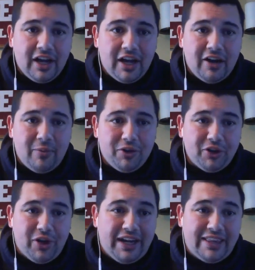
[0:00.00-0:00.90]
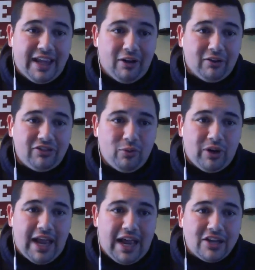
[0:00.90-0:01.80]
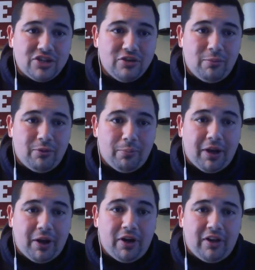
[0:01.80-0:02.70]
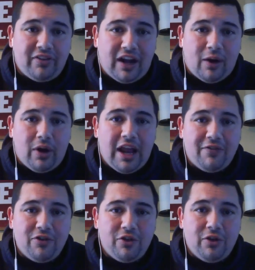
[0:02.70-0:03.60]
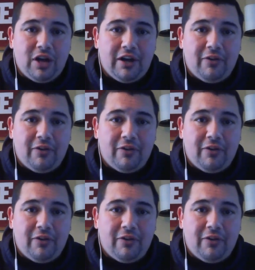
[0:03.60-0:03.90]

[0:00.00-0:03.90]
You can do anything else you want to add to it, but the big one that I want to have you